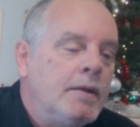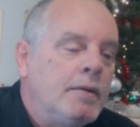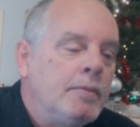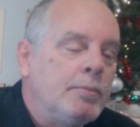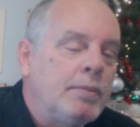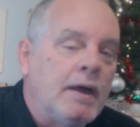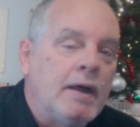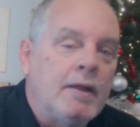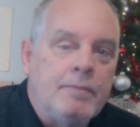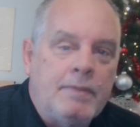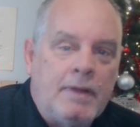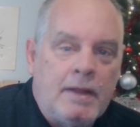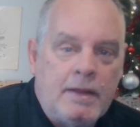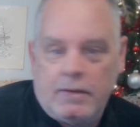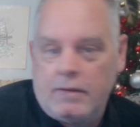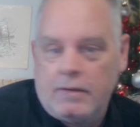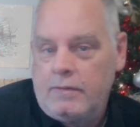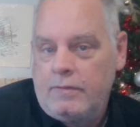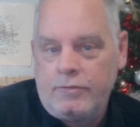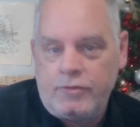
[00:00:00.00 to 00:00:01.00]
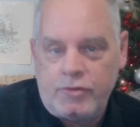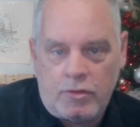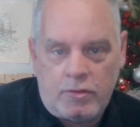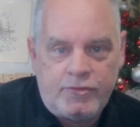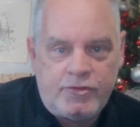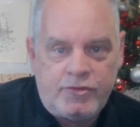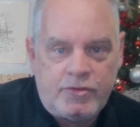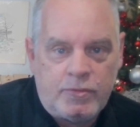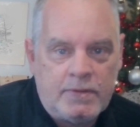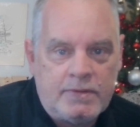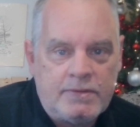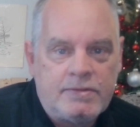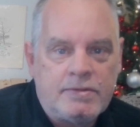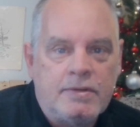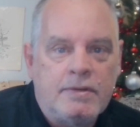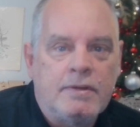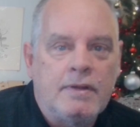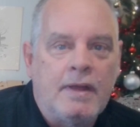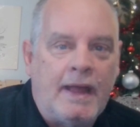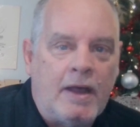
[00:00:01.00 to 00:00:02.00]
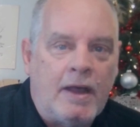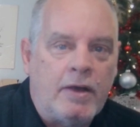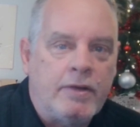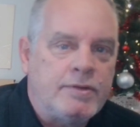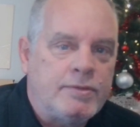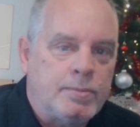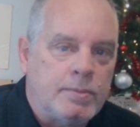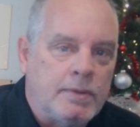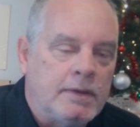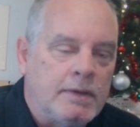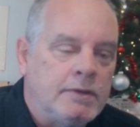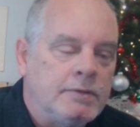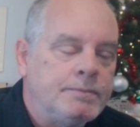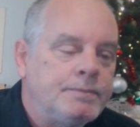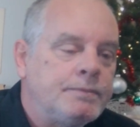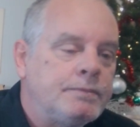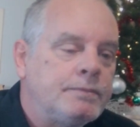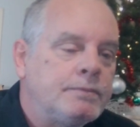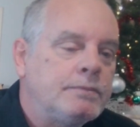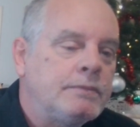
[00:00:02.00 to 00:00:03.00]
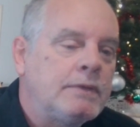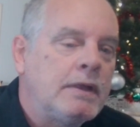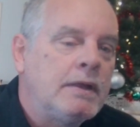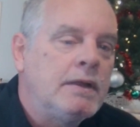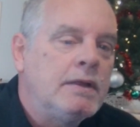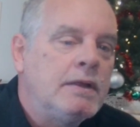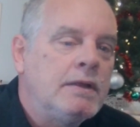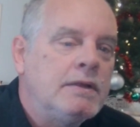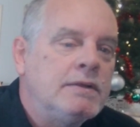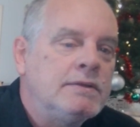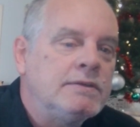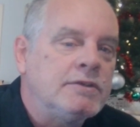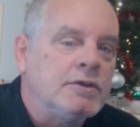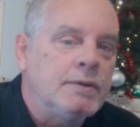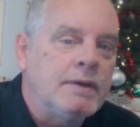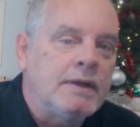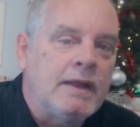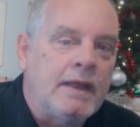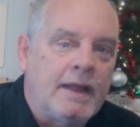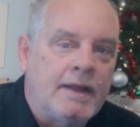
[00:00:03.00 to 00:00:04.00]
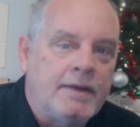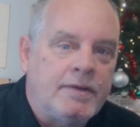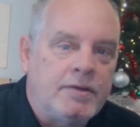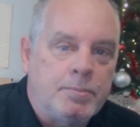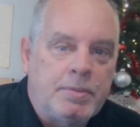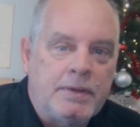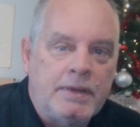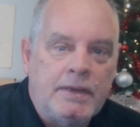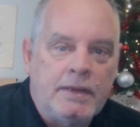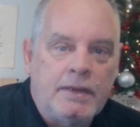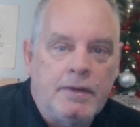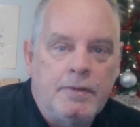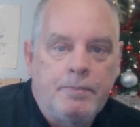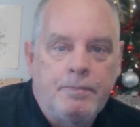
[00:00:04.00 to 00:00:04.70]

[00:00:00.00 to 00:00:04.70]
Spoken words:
But Georgia was out as well, so it had to be